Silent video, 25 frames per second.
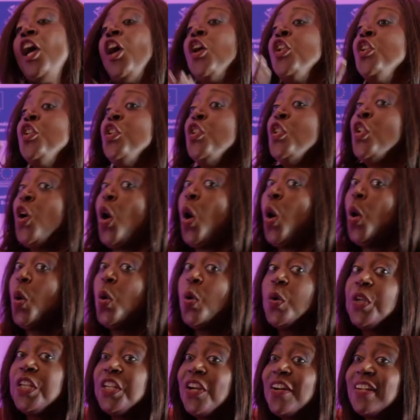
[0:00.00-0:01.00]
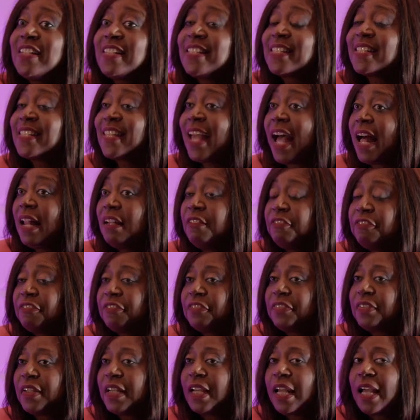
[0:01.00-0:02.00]
know
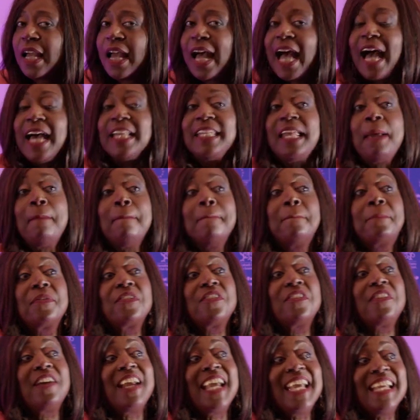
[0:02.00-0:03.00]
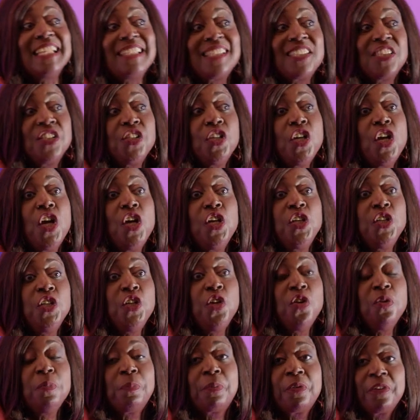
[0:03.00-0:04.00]
yourself and embrace your
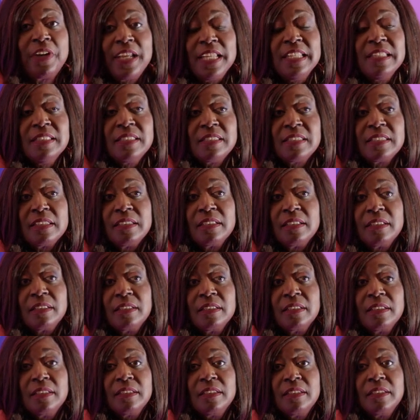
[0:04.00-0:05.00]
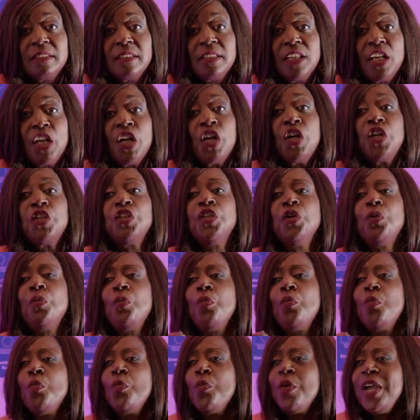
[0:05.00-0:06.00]
blueprint, you
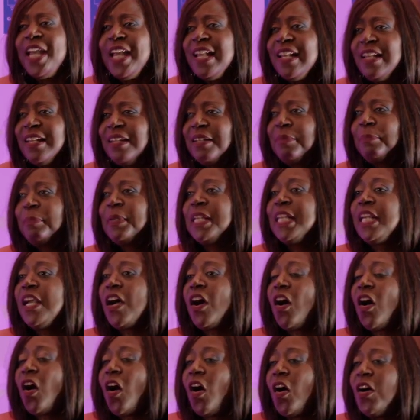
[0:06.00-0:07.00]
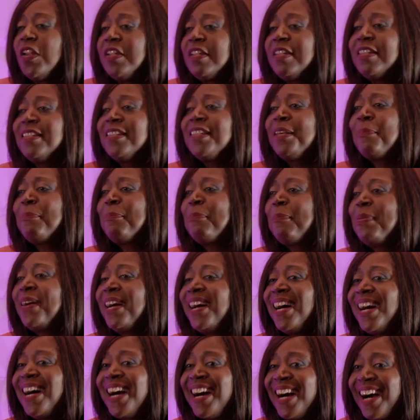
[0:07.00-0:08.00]
will be on the
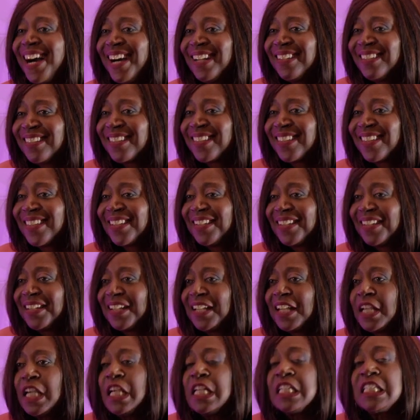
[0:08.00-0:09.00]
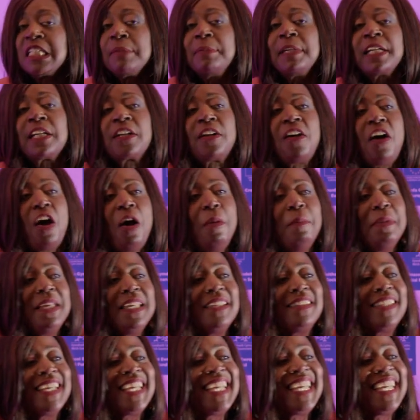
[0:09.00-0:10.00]
path to
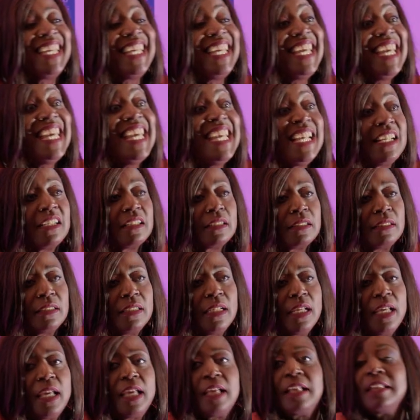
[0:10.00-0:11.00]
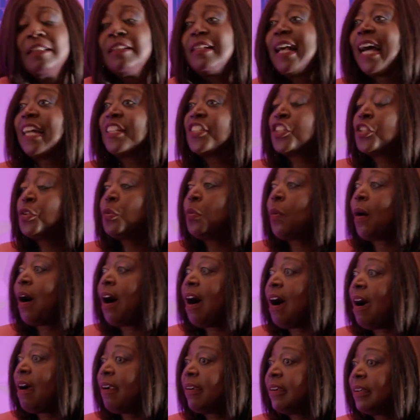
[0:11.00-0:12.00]
becoming the eagle that you
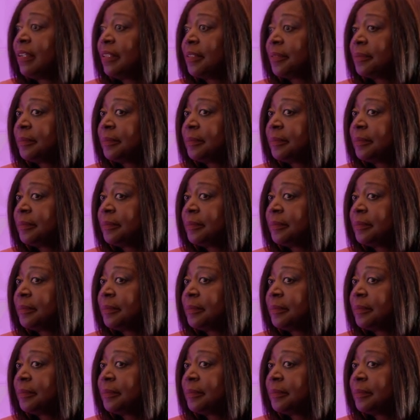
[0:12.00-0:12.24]
are.